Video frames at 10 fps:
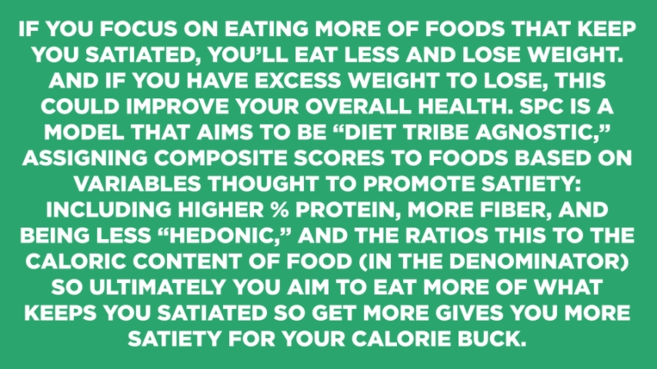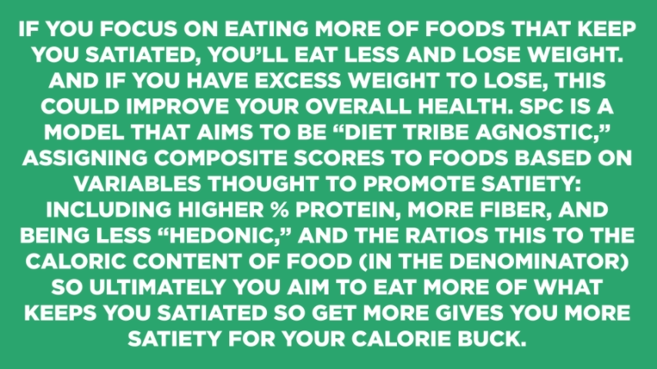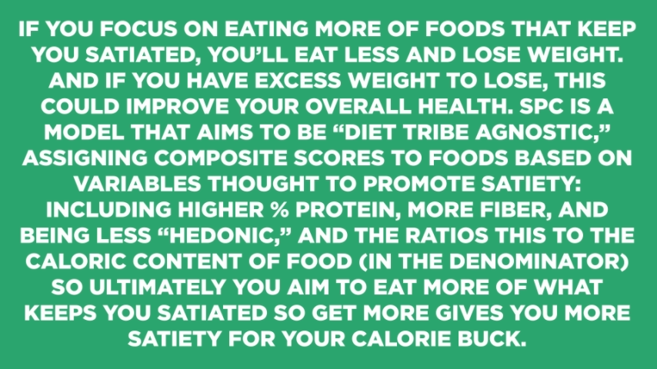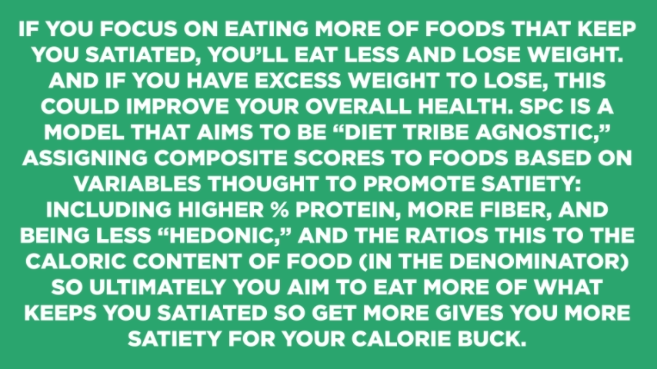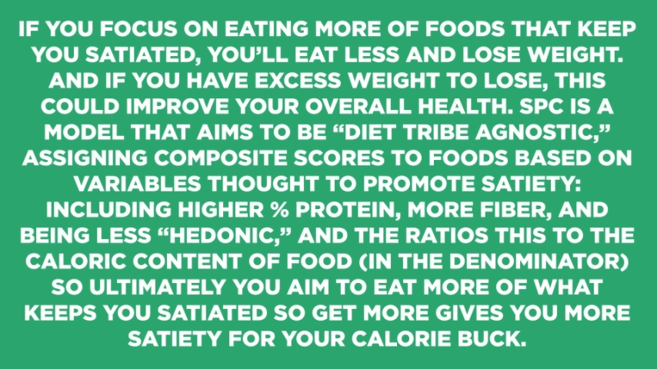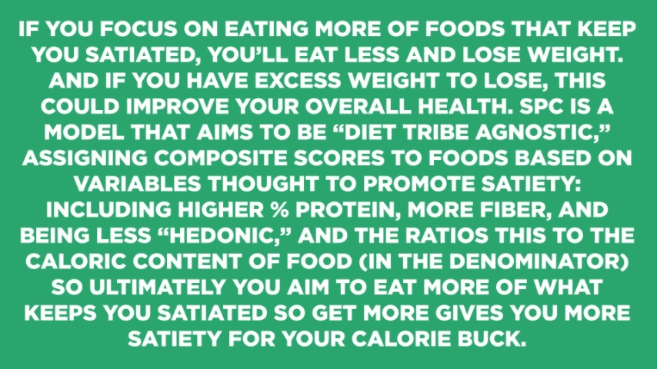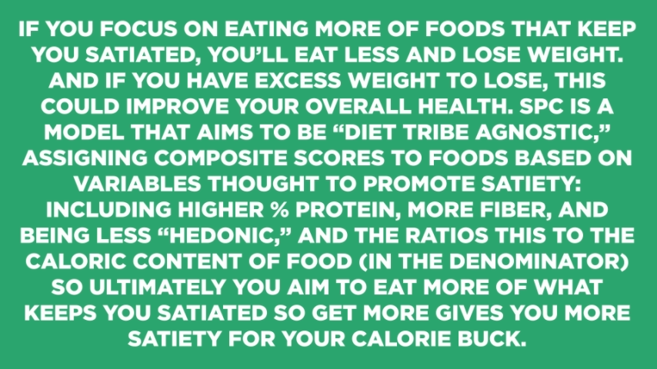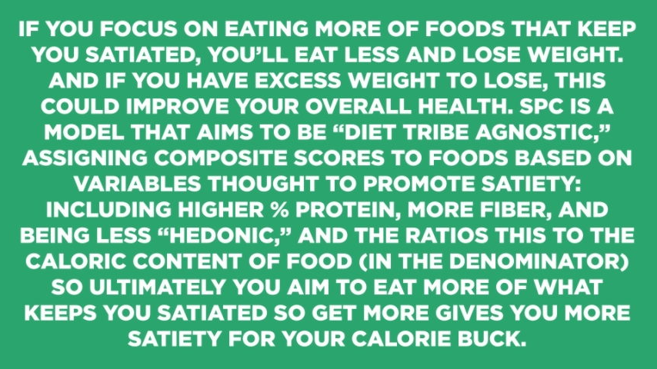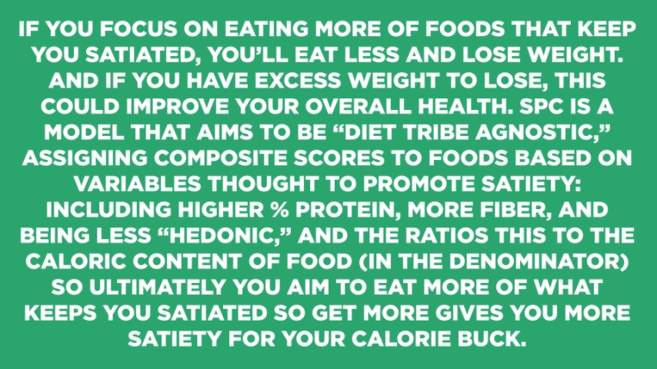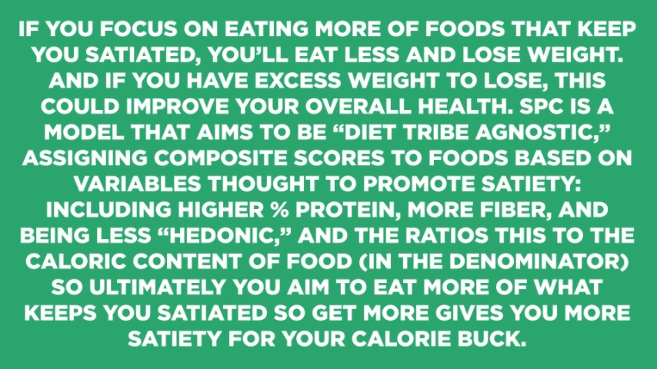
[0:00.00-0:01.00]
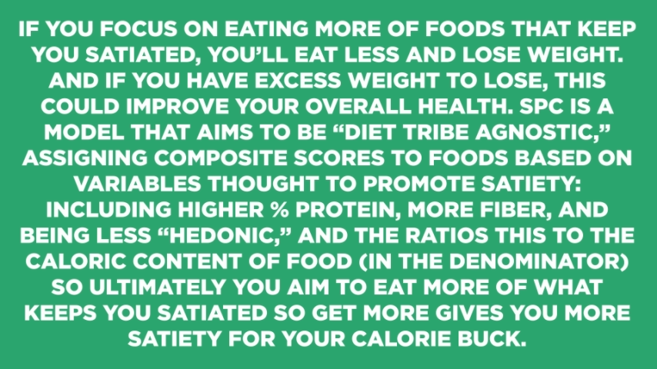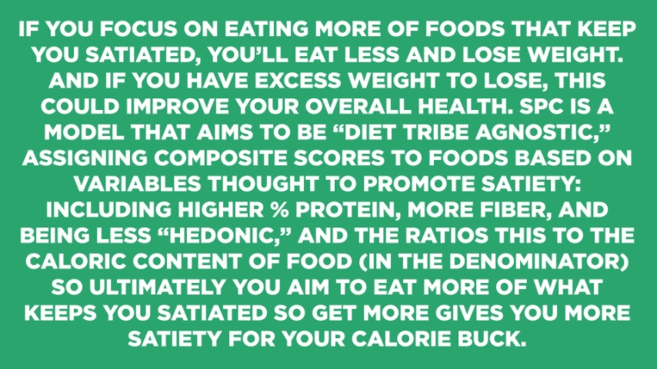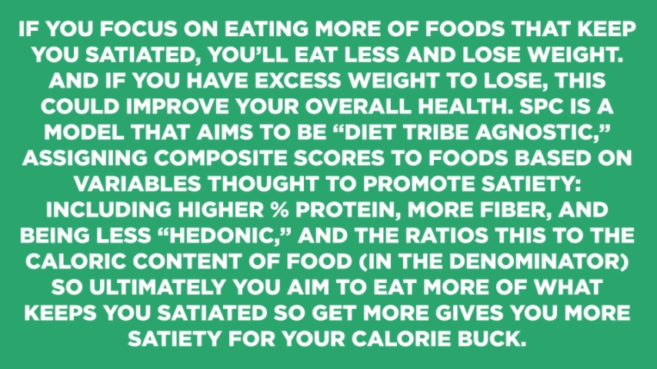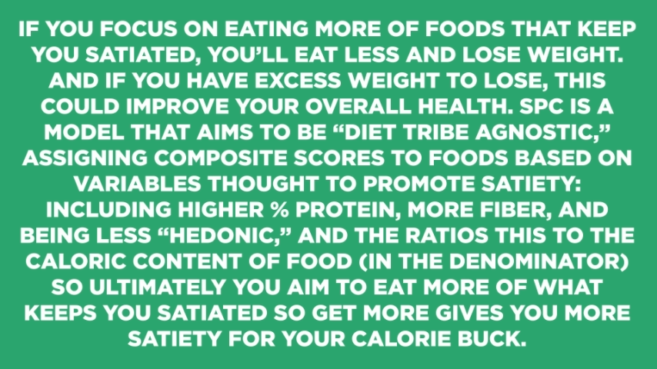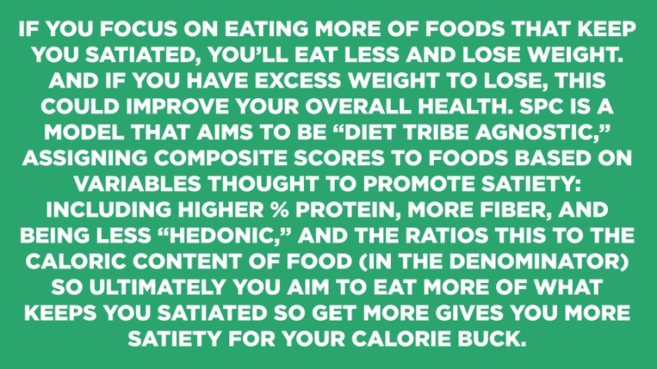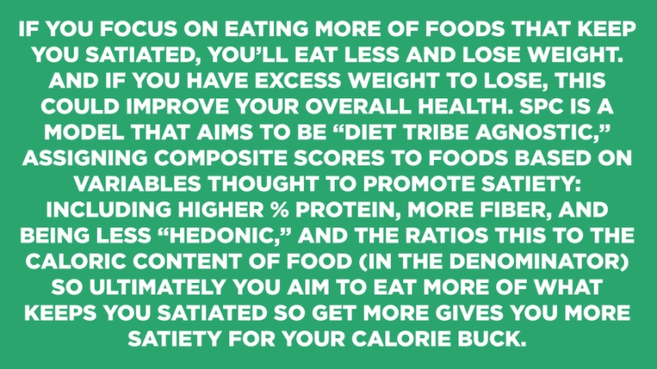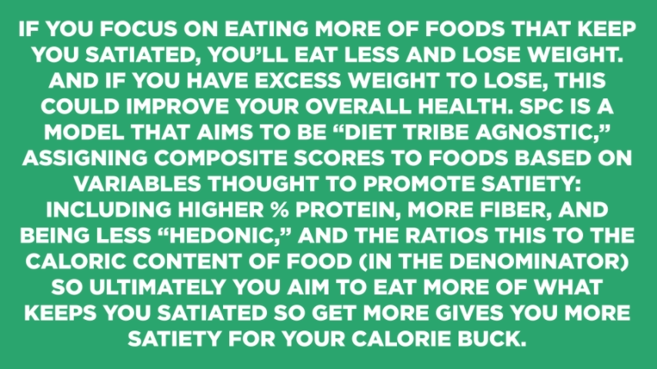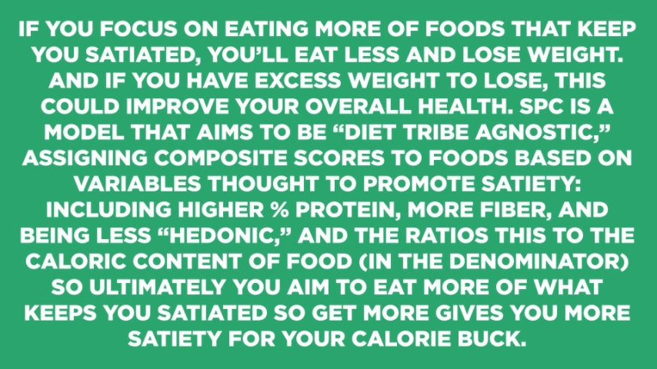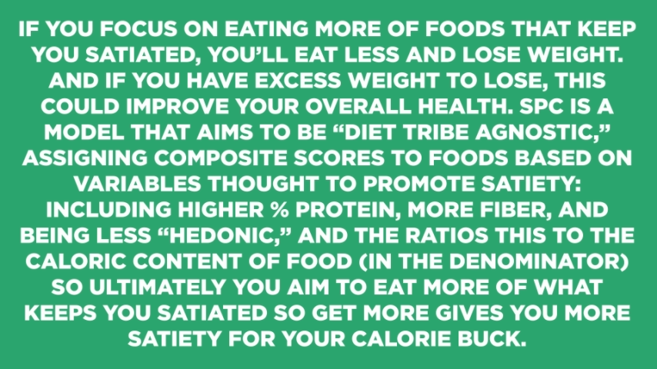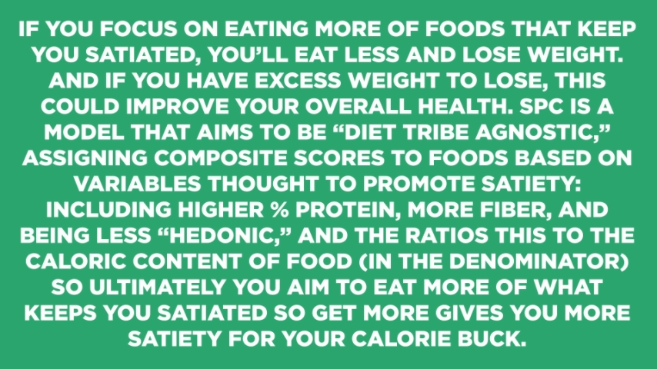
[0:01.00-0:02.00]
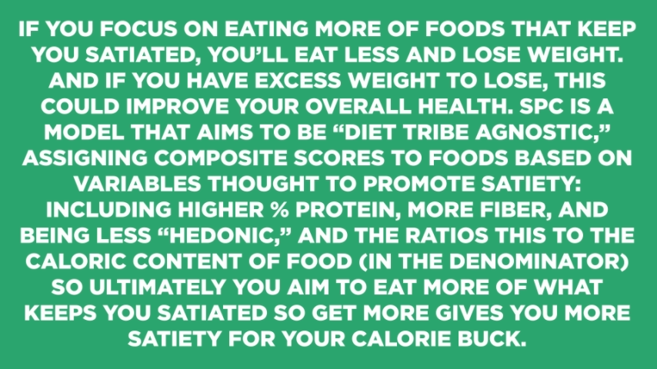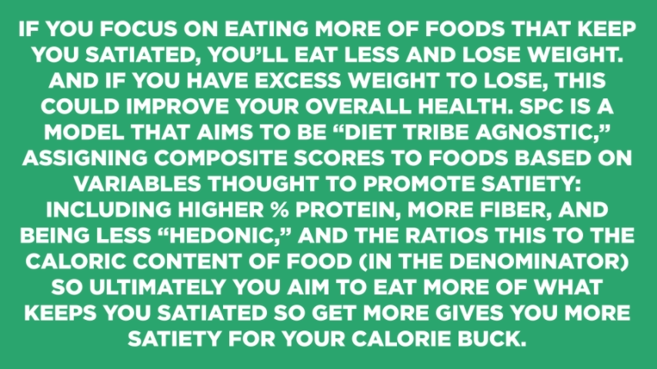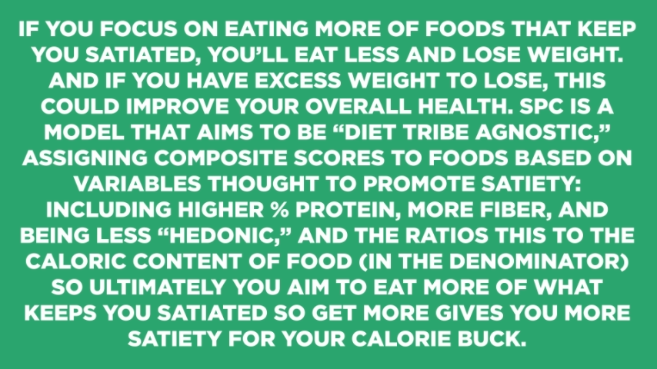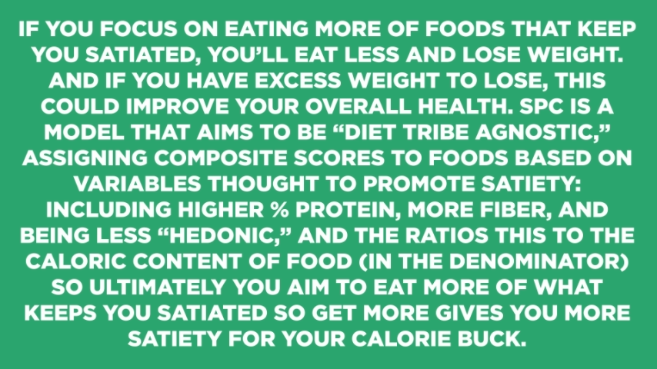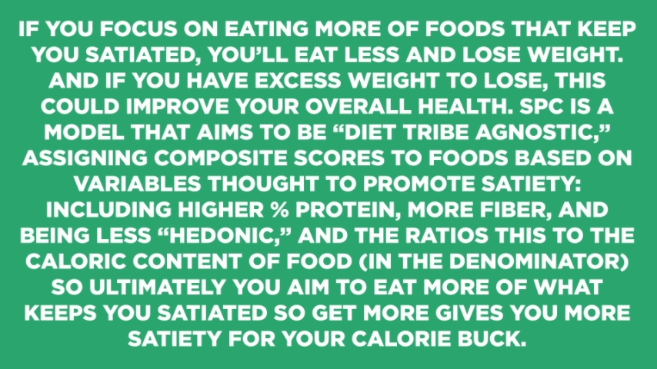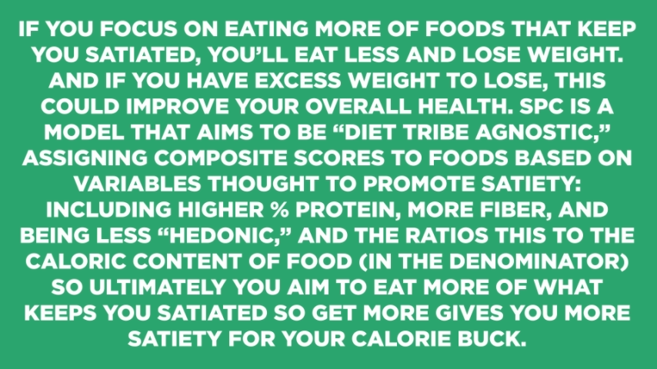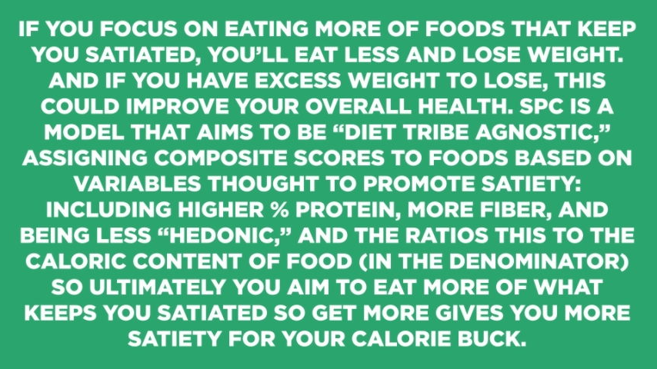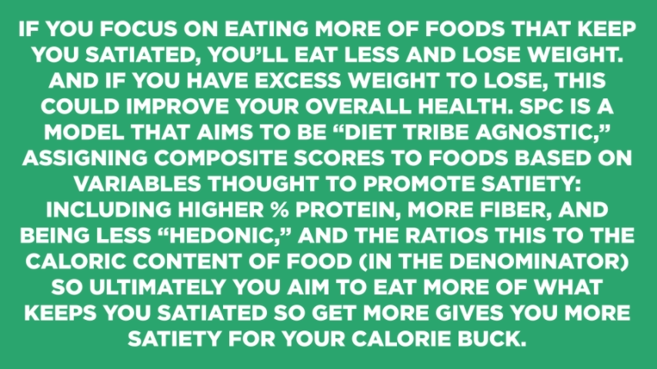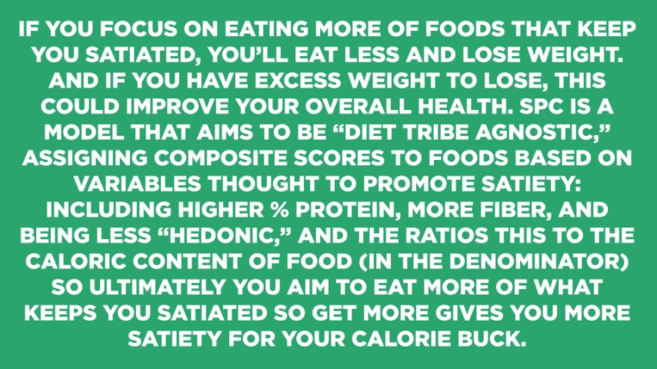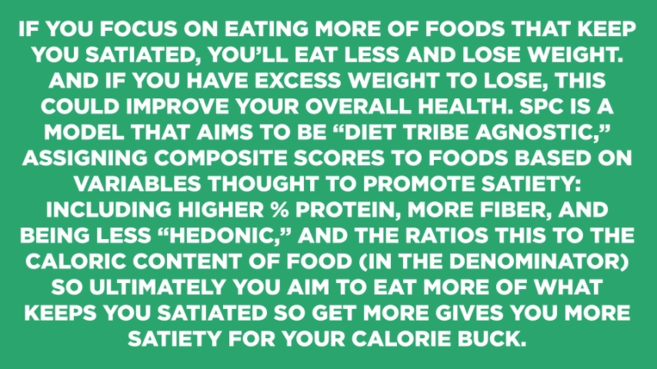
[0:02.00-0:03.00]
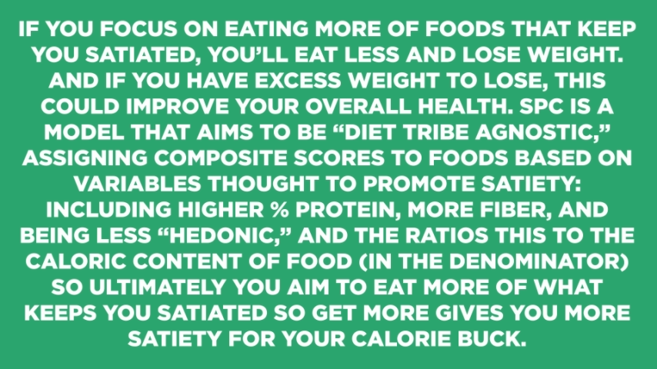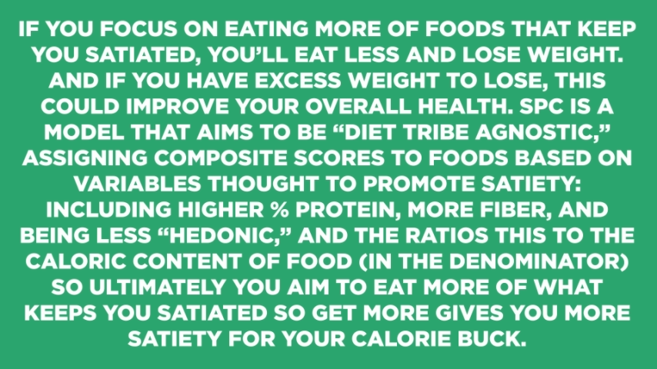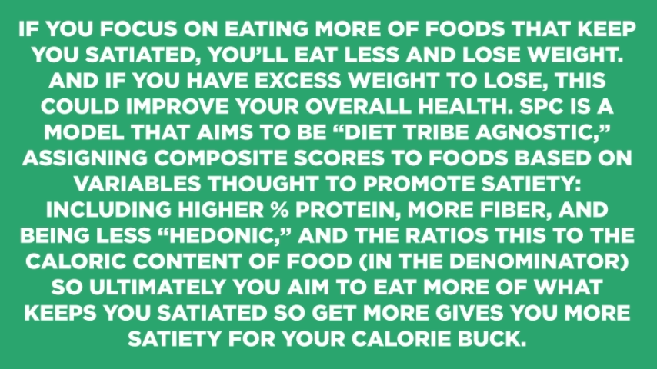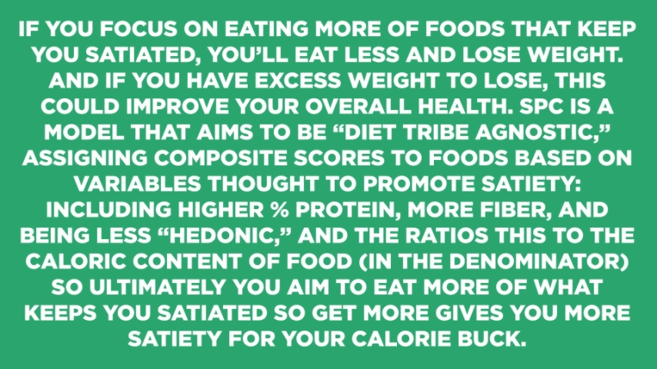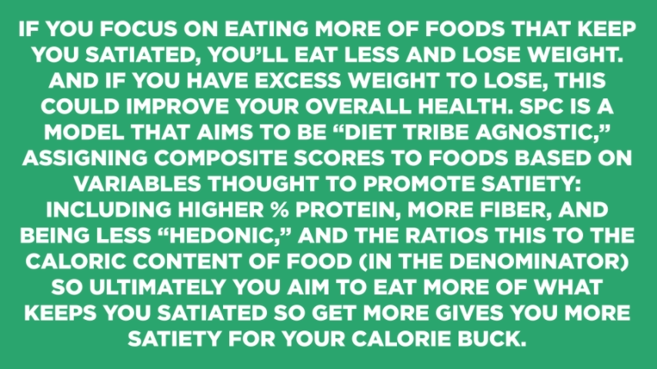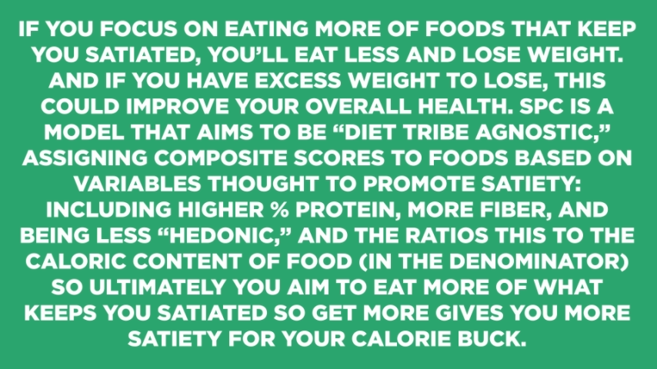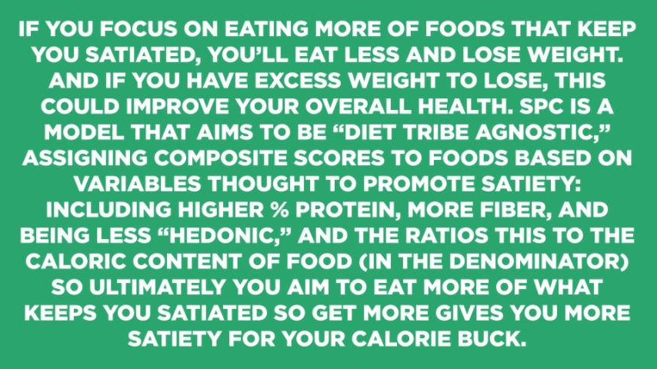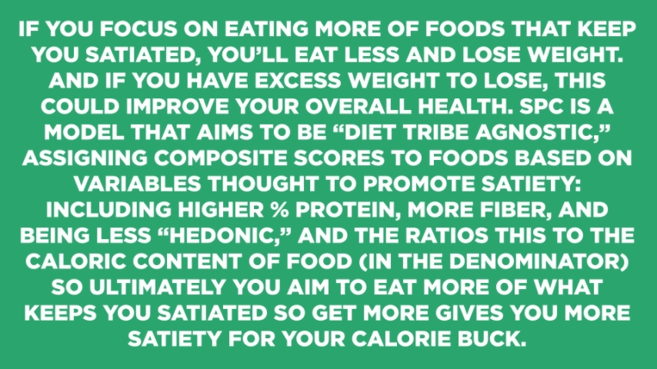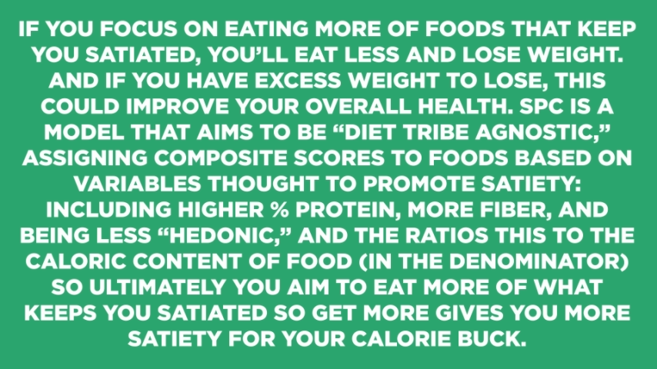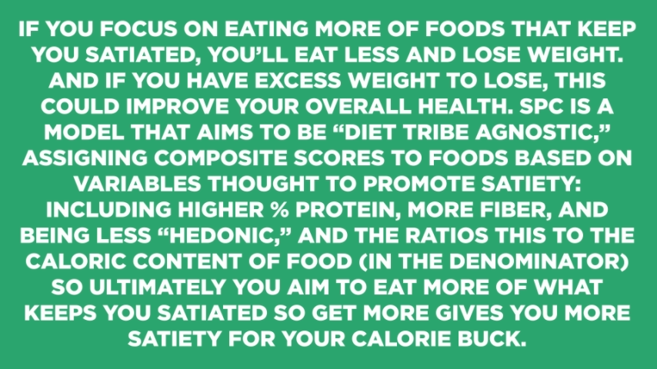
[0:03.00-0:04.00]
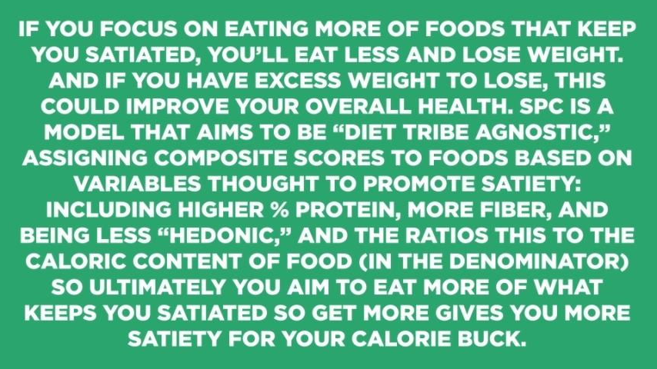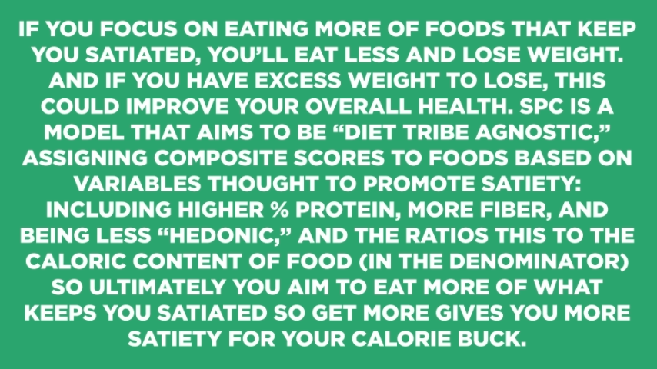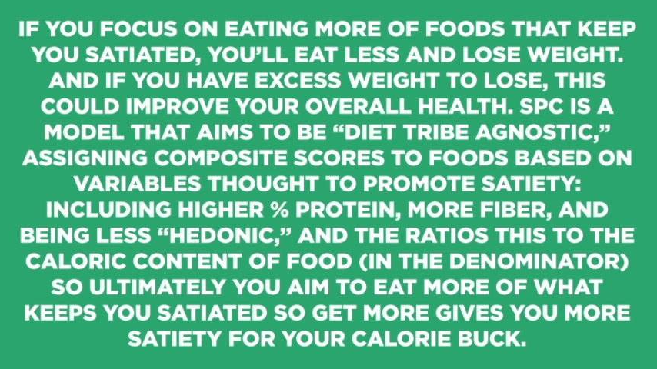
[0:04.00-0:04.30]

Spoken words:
Nobody's mouth can be seen.